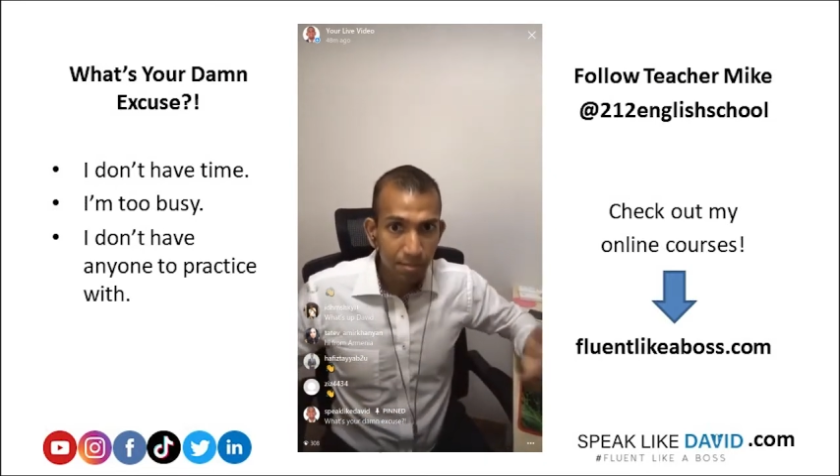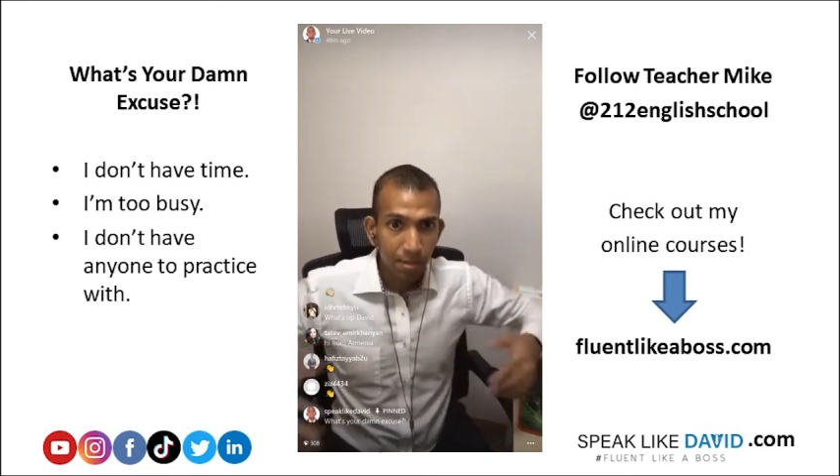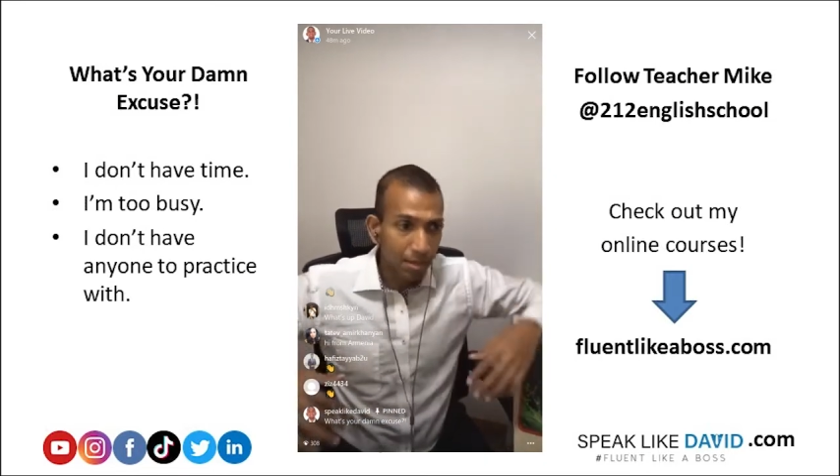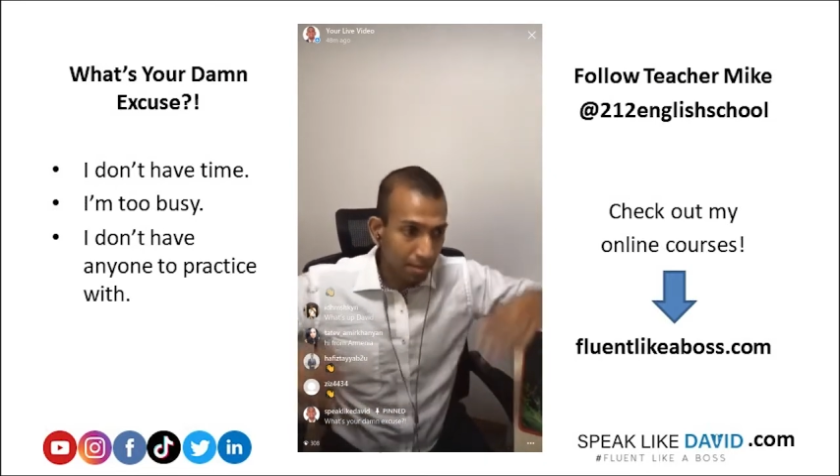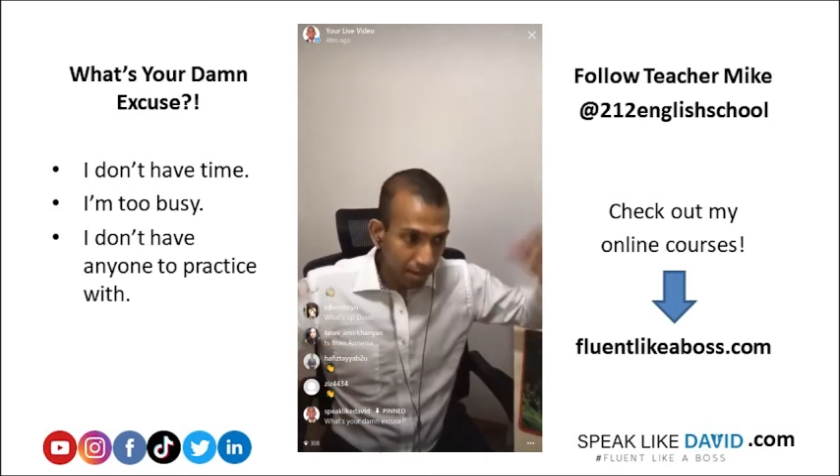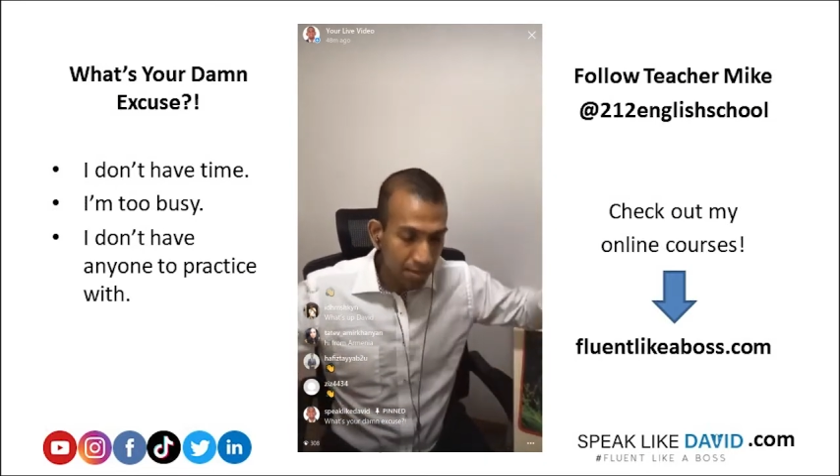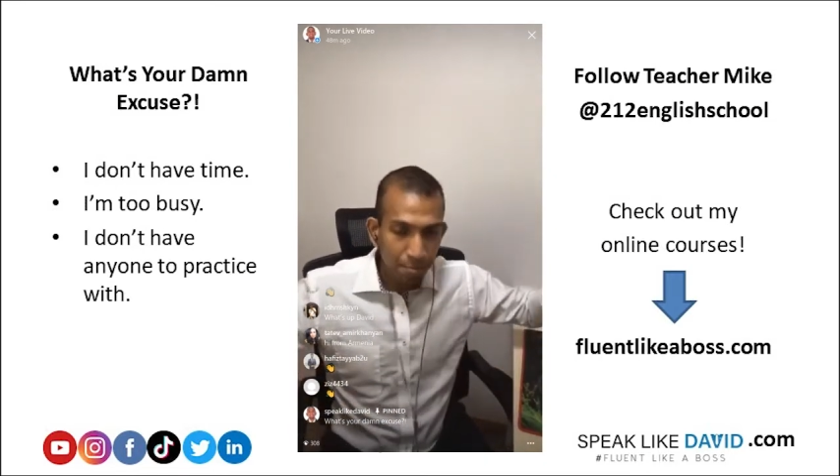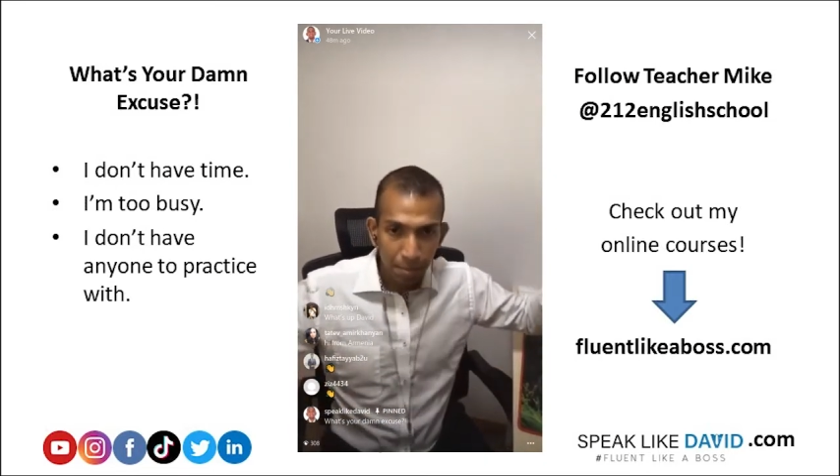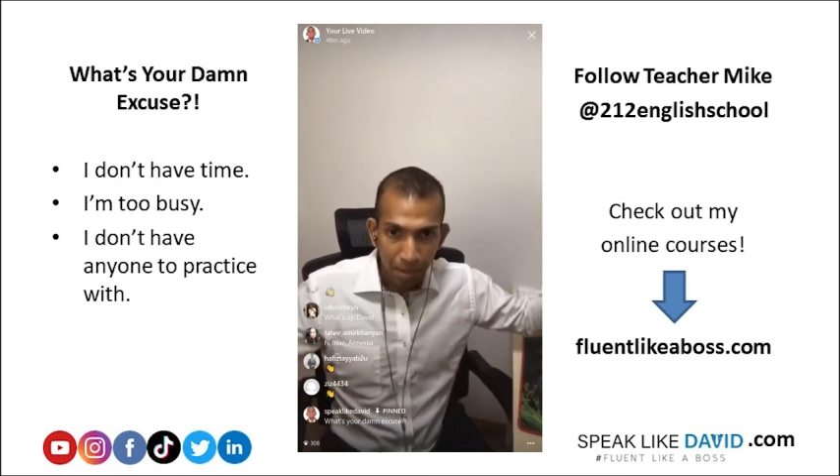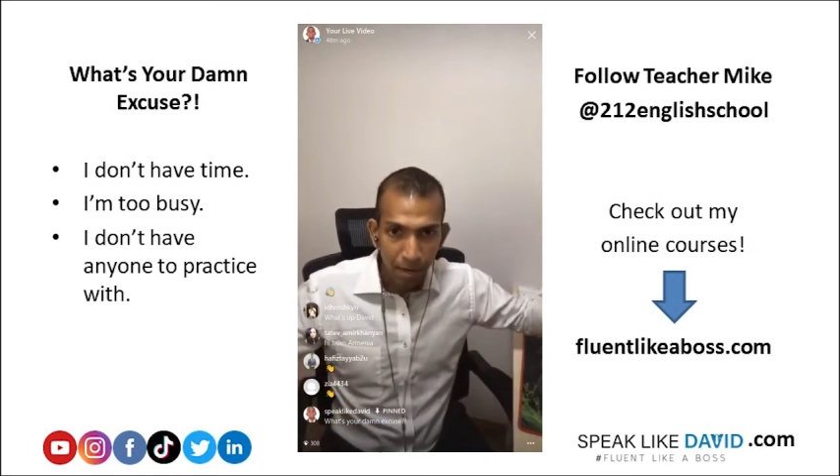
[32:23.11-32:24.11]
I mean, yes, my
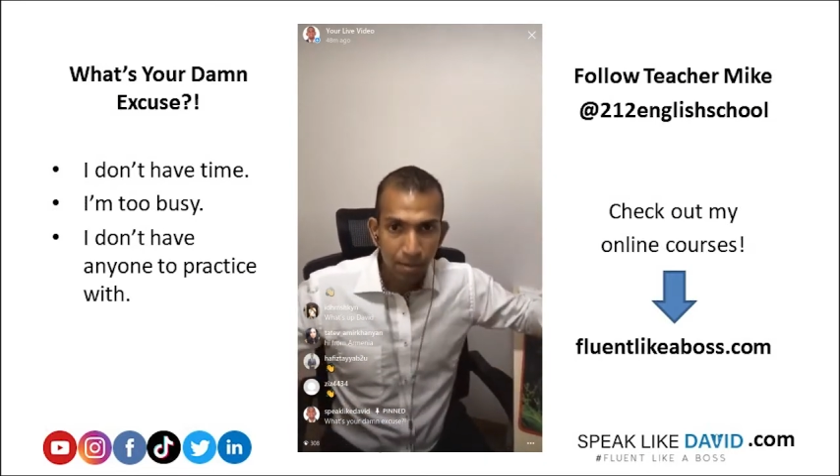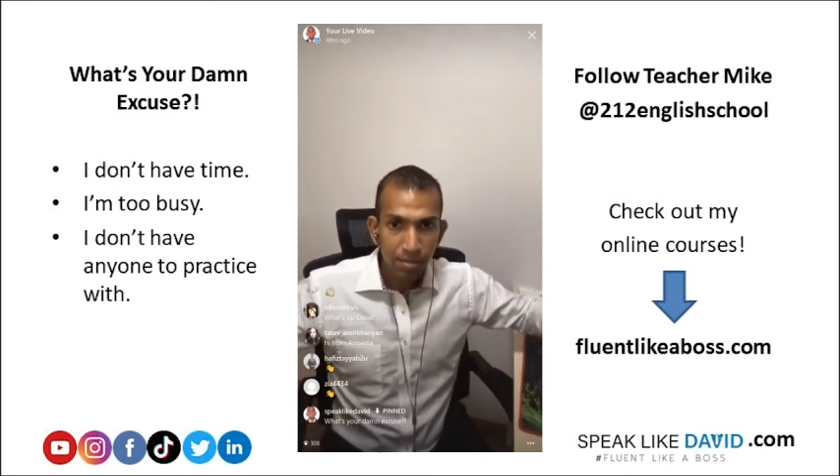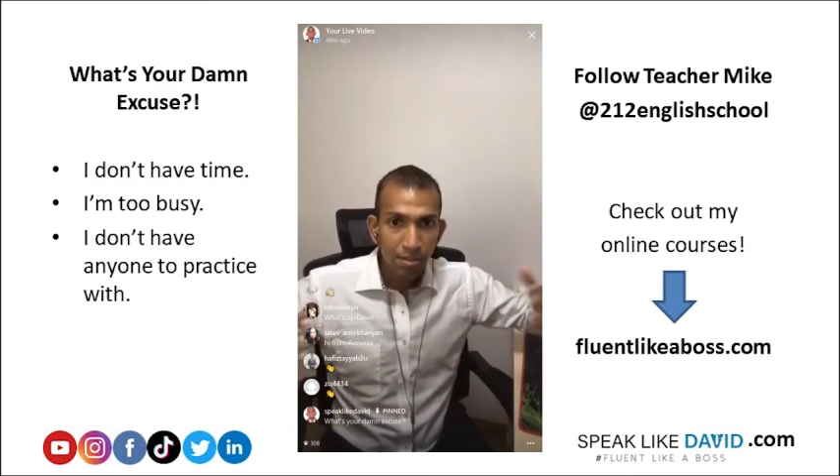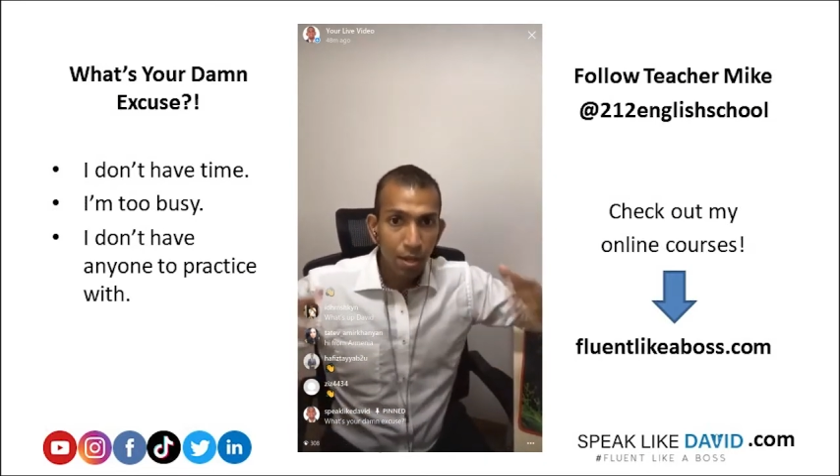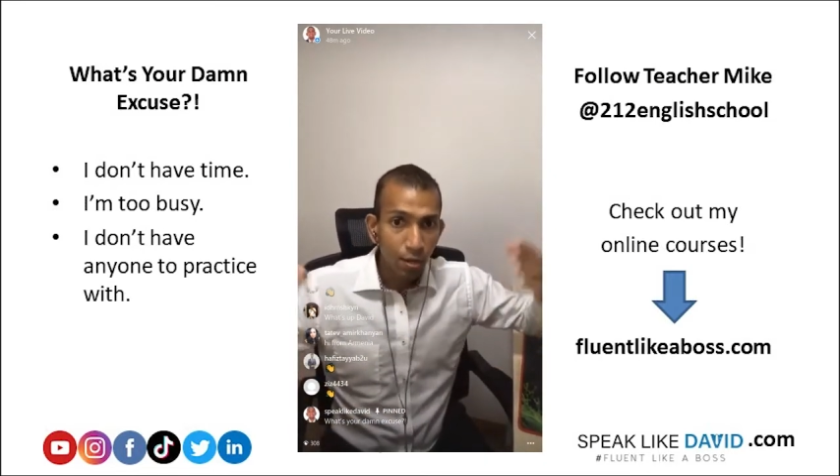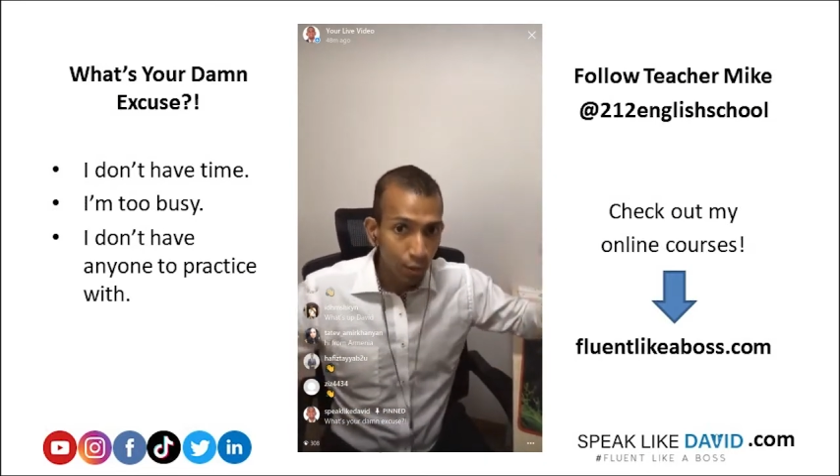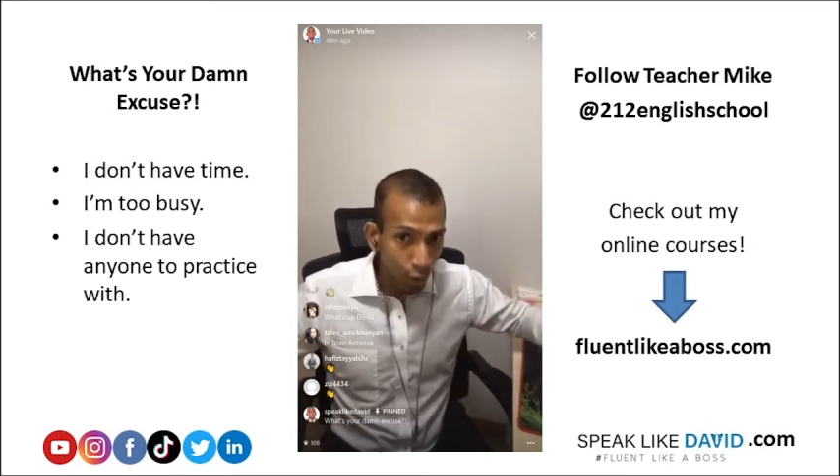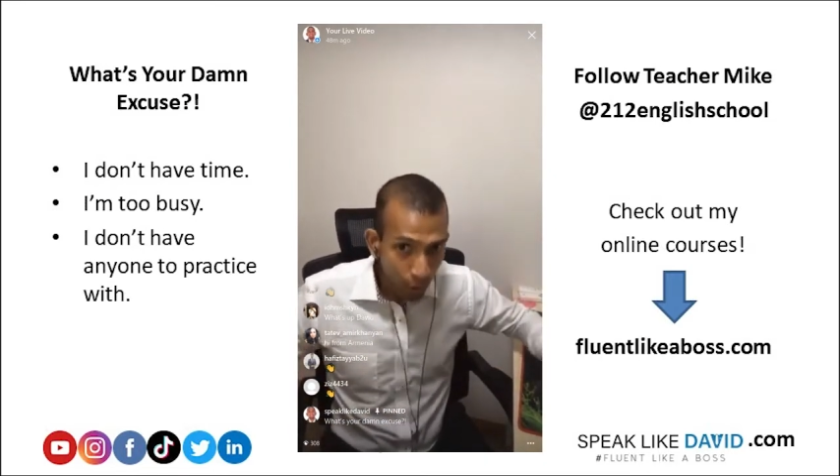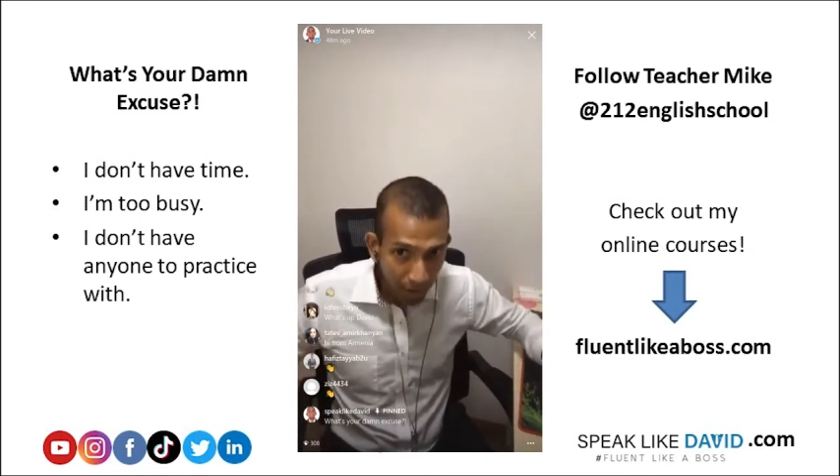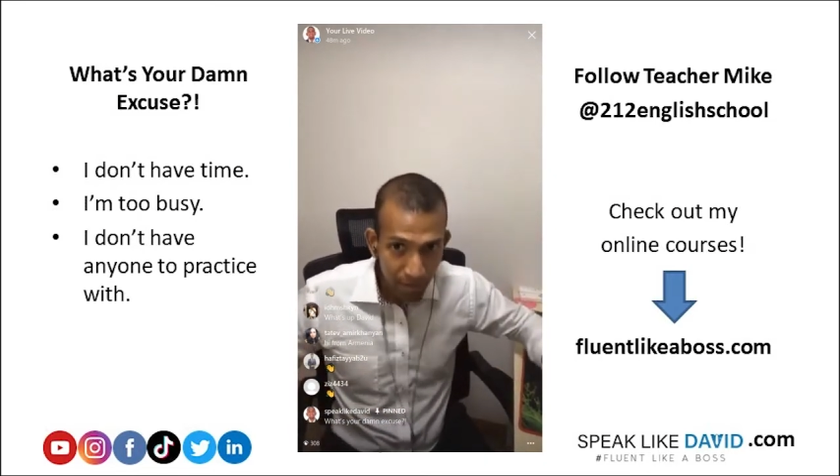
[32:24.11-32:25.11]
parents know
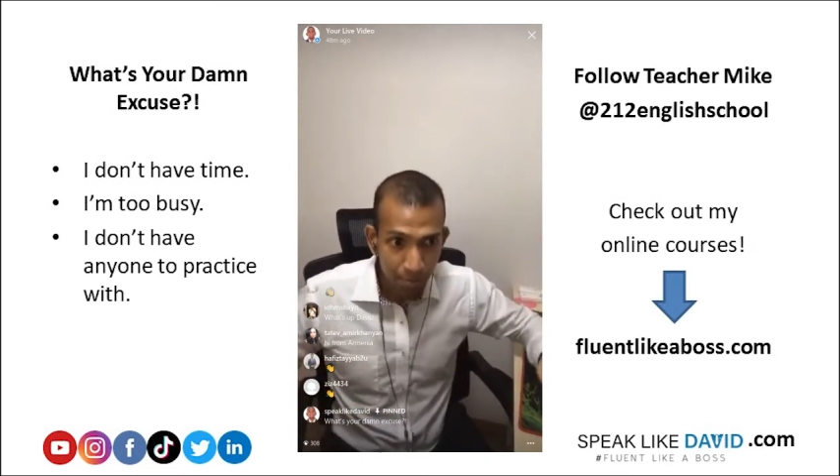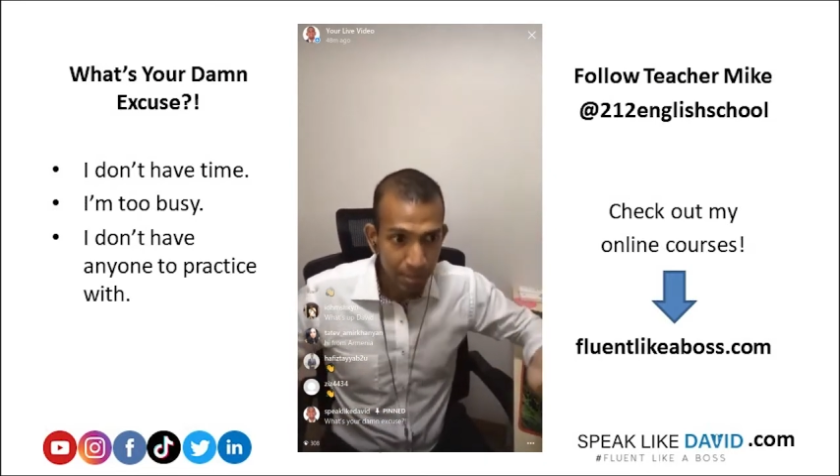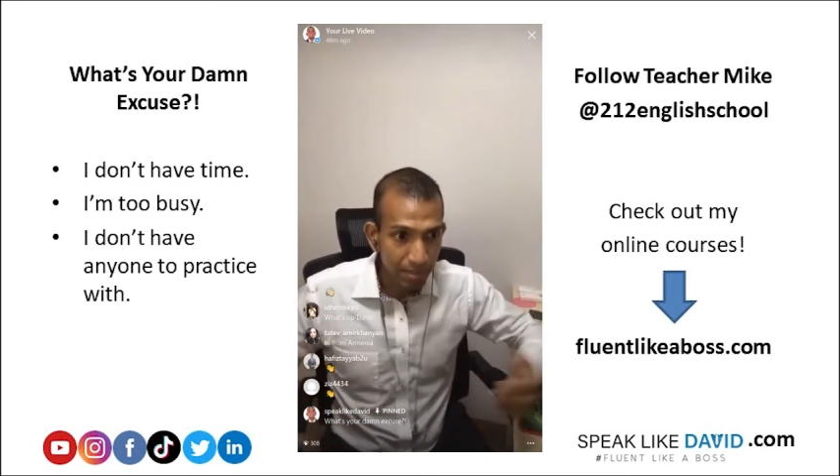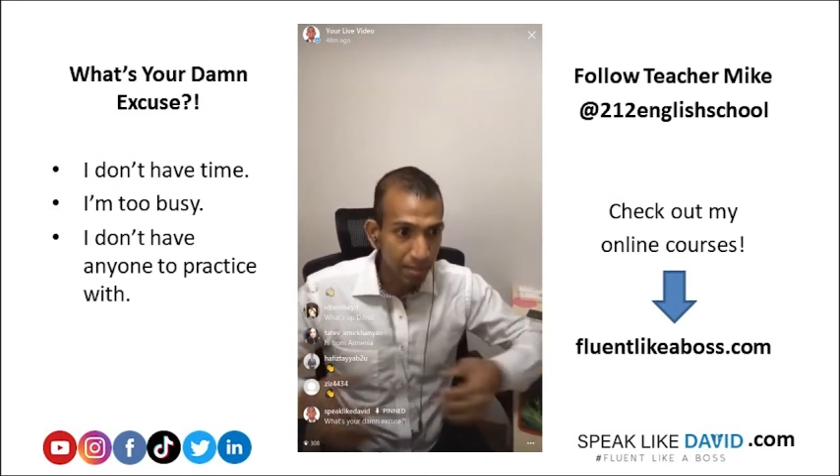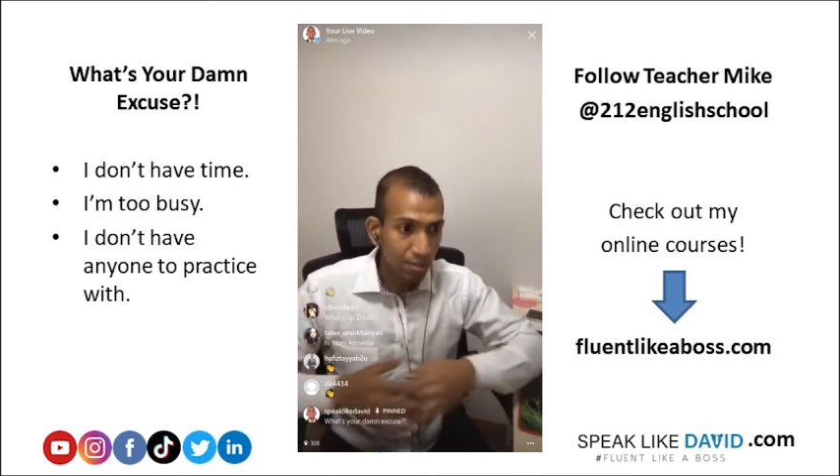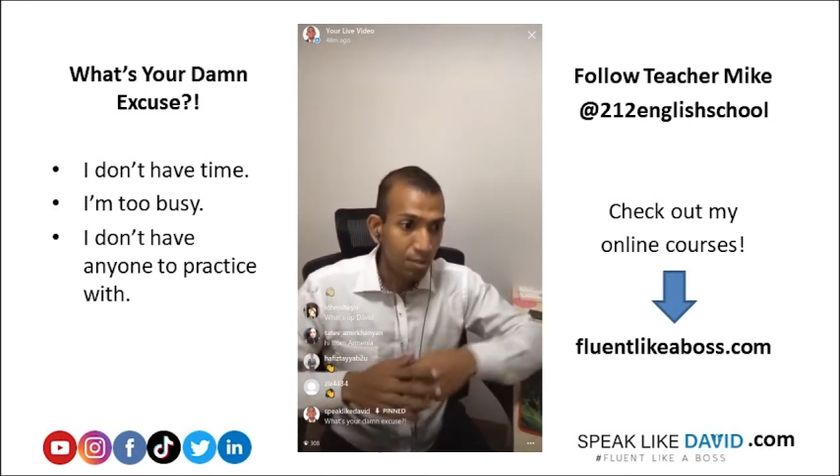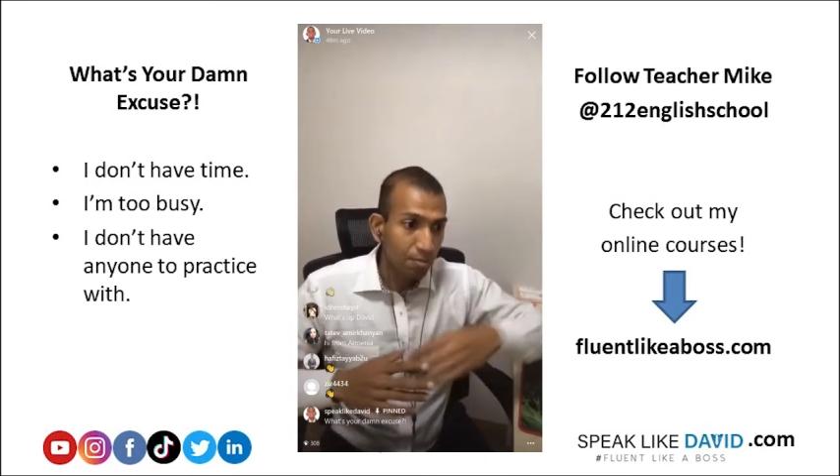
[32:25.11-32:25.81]
how to speak English.